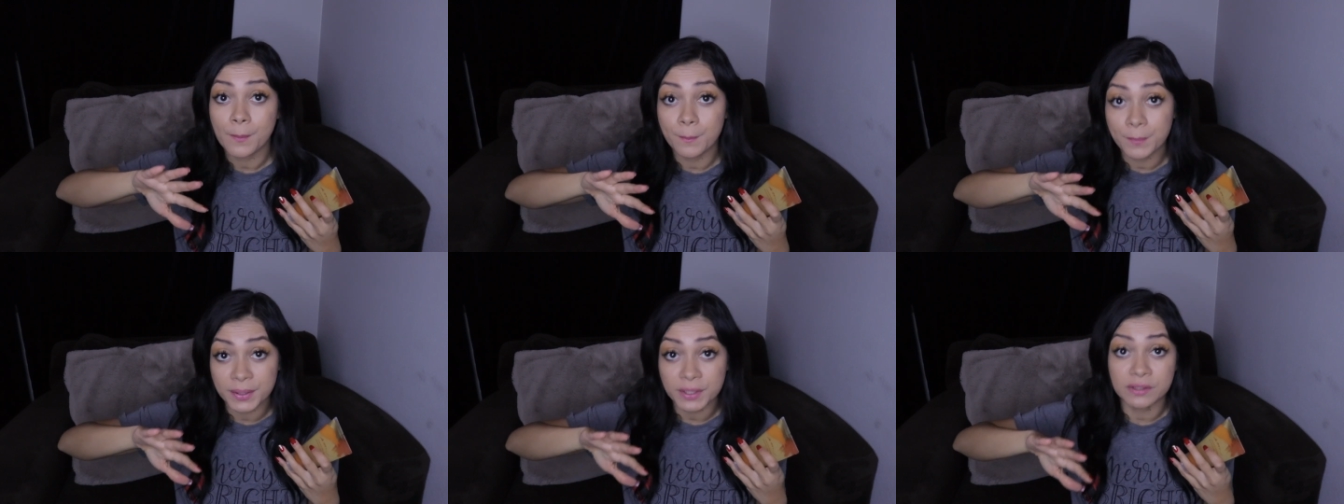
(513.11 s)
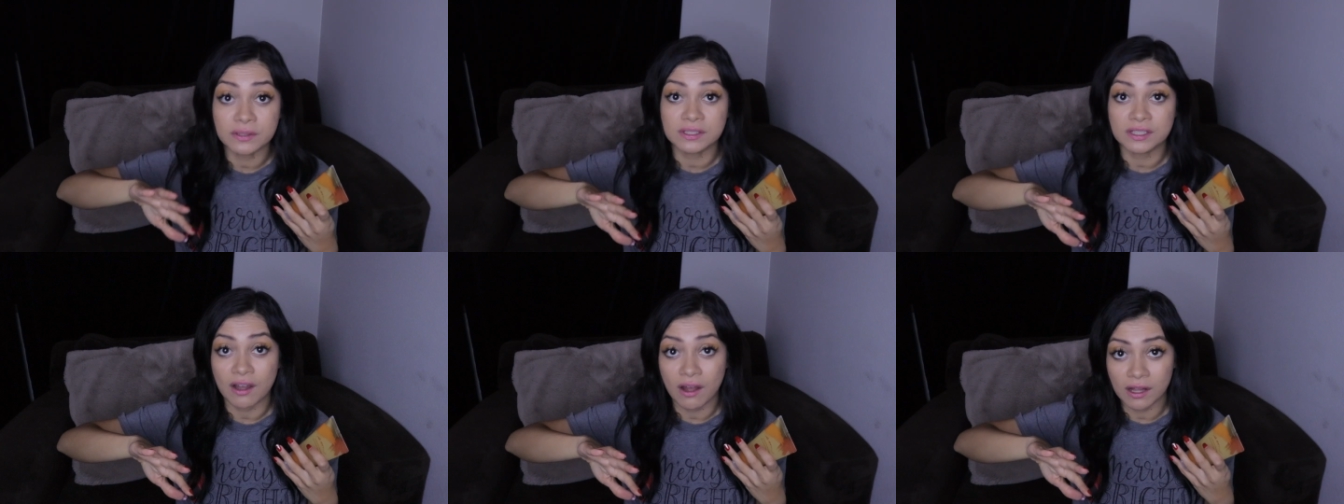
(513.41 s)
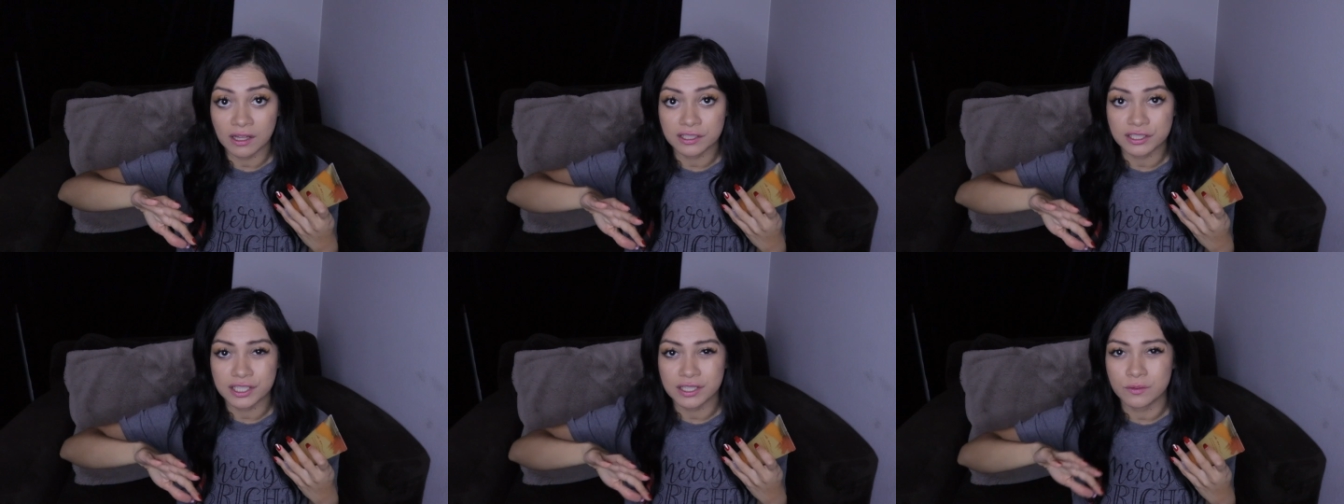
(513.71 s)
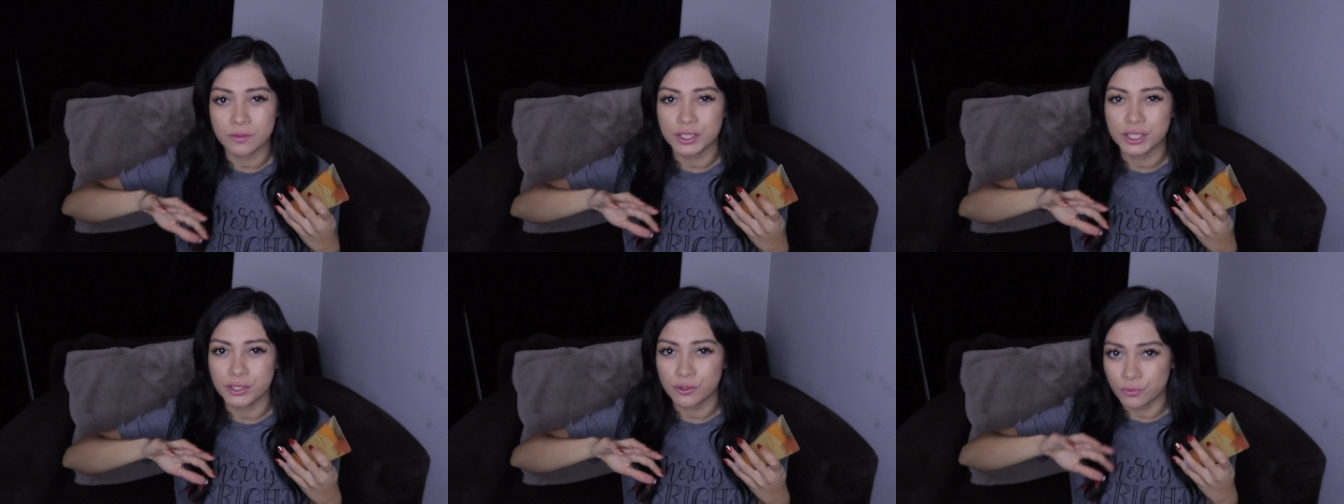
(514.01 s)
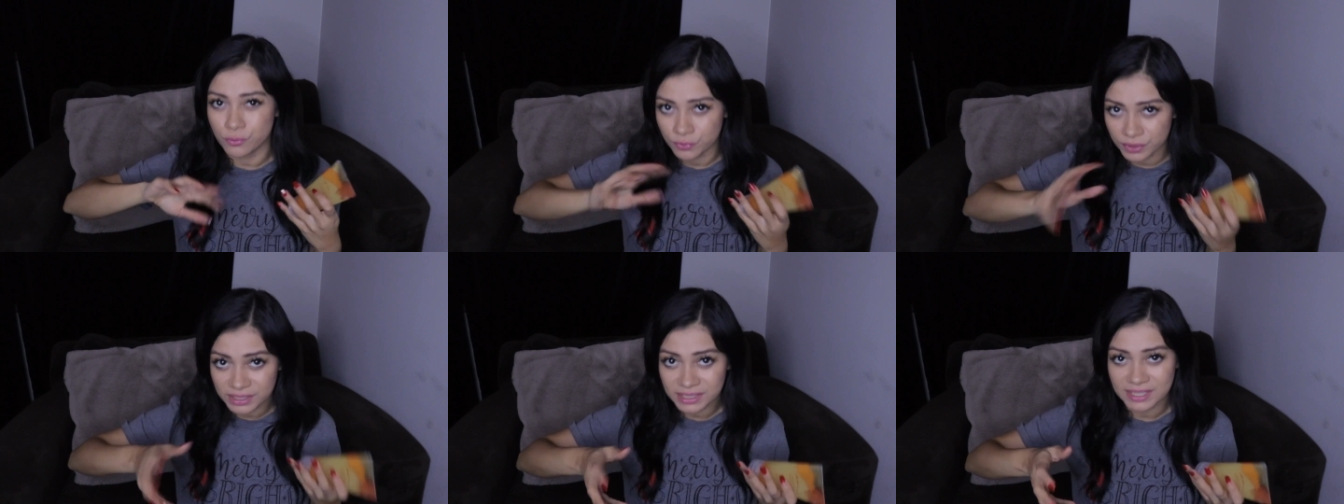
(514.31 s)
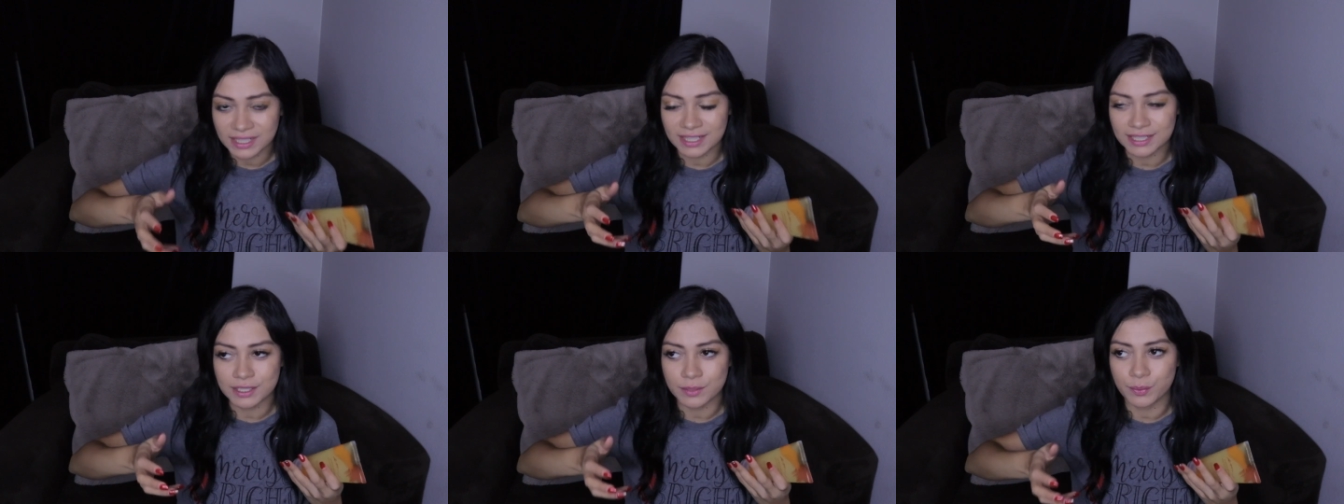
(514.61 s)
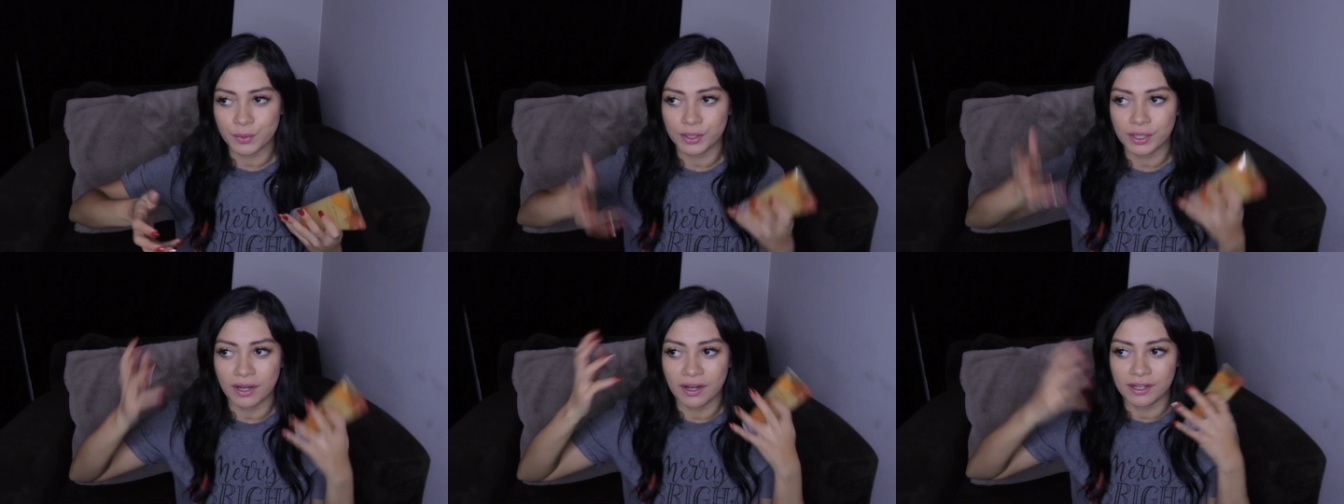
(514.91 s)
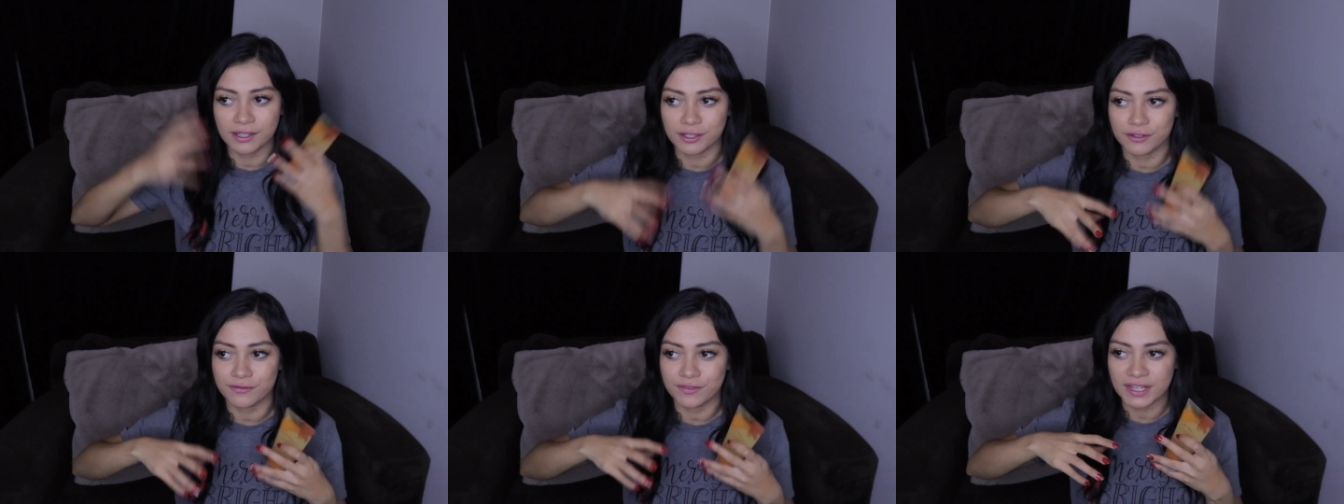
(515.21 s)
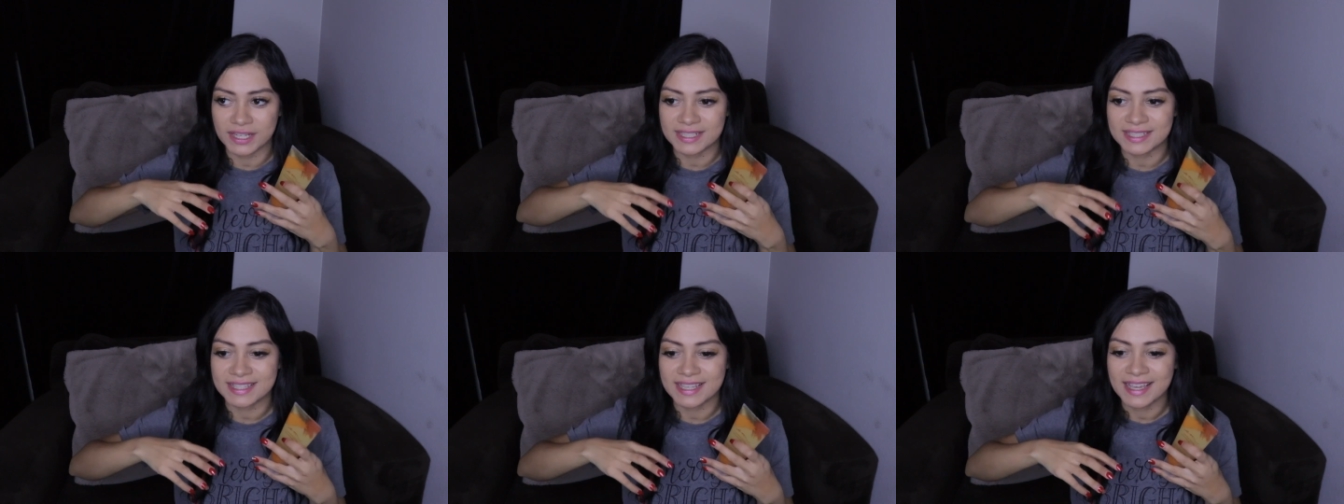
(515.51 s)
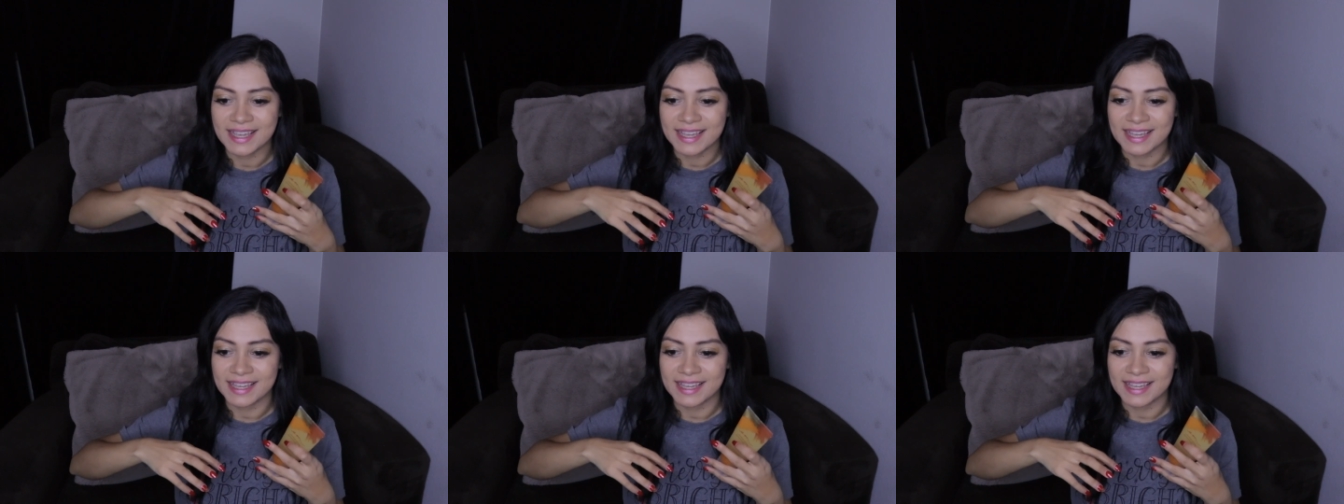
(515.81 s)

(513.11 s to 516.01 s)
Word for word: build collagen. What you really need to put on your face